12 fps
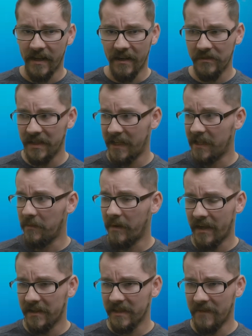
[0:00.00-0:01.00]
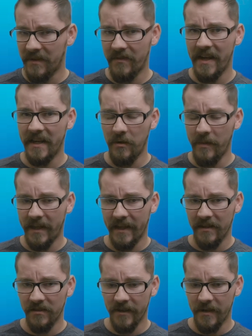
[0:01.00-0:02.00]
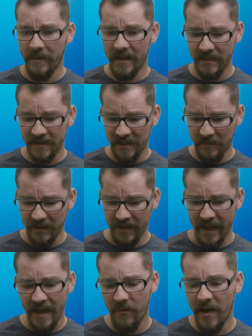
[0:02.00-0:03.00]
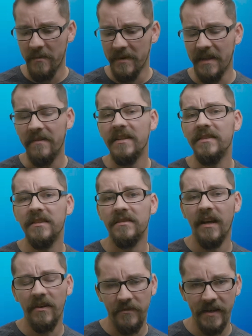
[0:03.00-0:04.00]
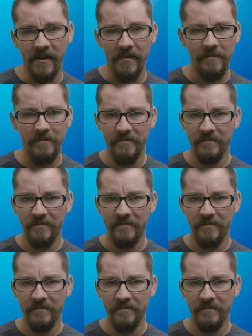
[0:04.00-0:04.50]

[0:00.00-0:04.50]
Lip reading: I don't think I've never had anybody look at my disc and be like, hey, wait a minute, this is not fair.